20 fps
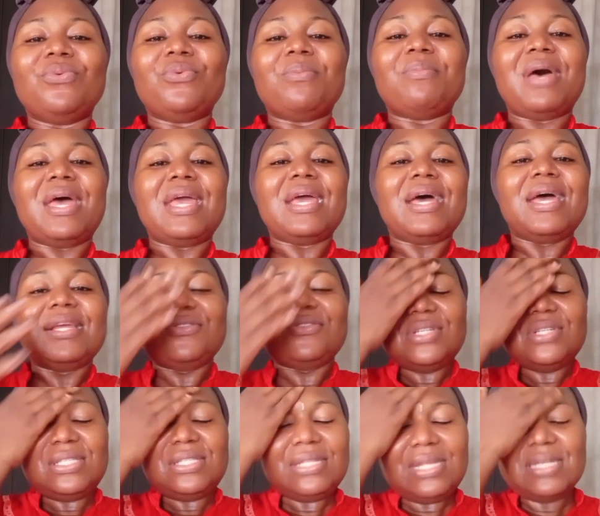my
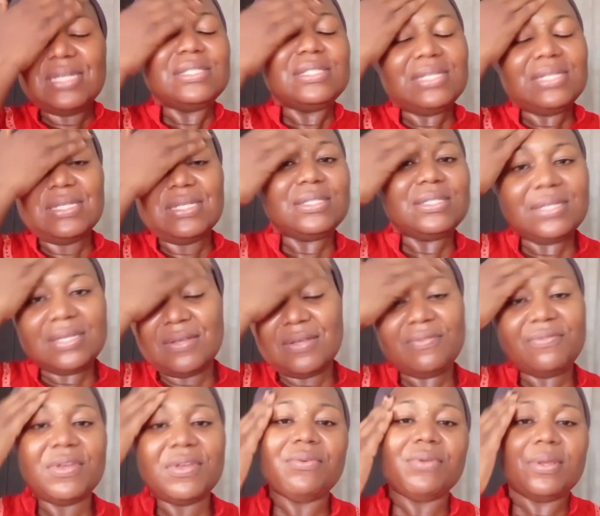hydrating essence.
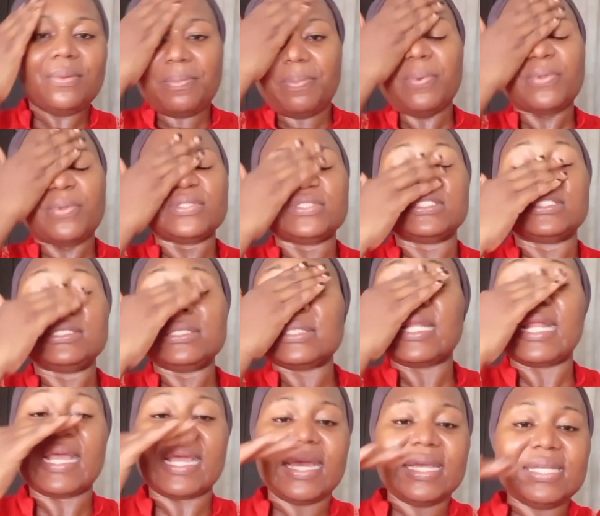Very important,
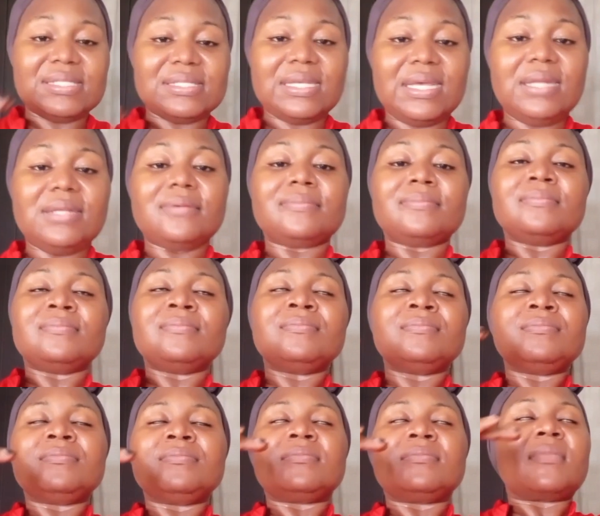like I said
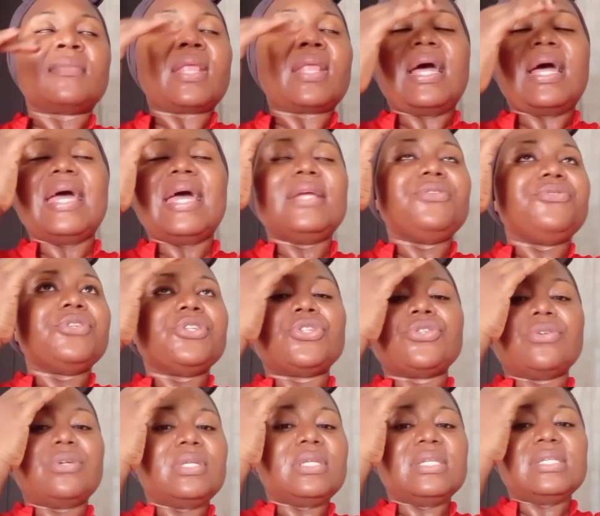
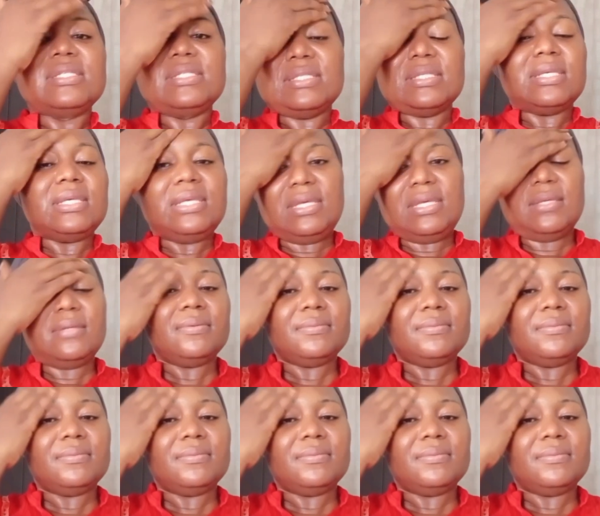hydration is key.